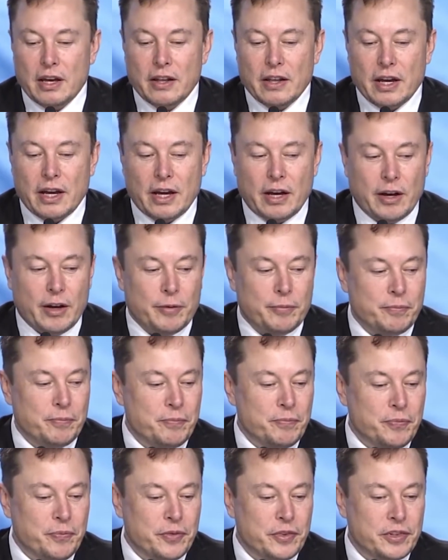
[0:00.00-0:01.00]
So
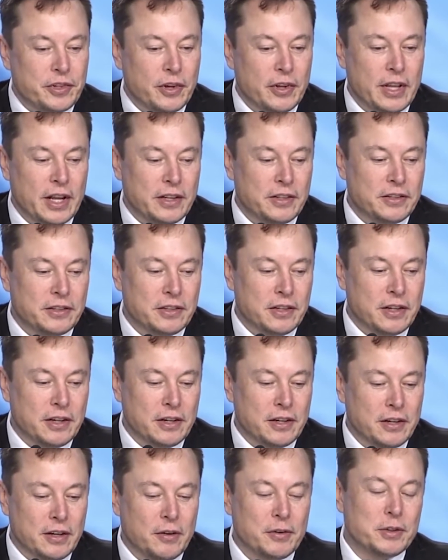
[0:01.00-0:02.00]
that's
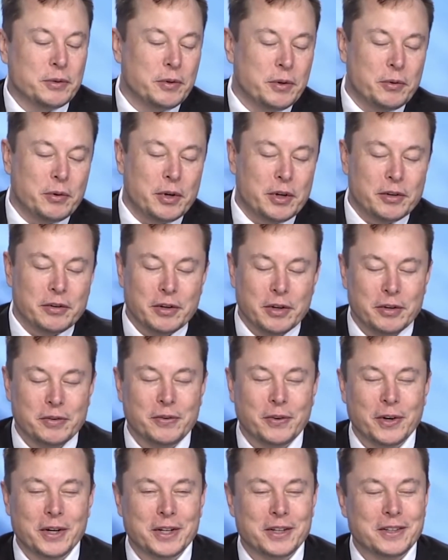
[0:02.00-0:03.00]
obviously we want
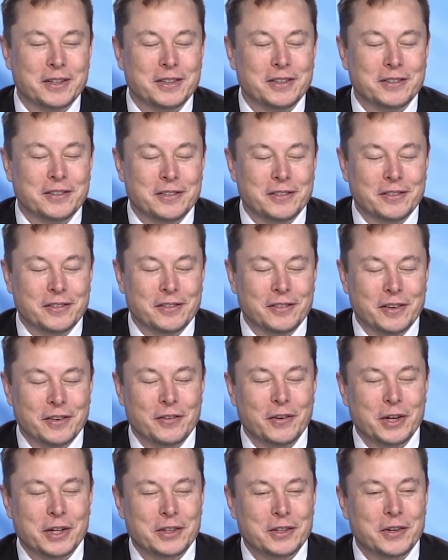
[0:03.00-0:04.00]
to
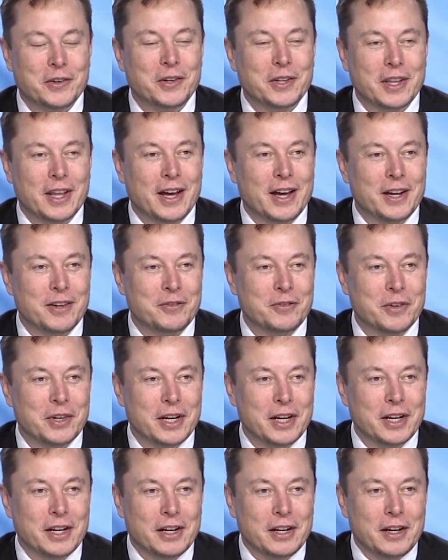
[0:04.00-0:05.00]
avoid doing that, but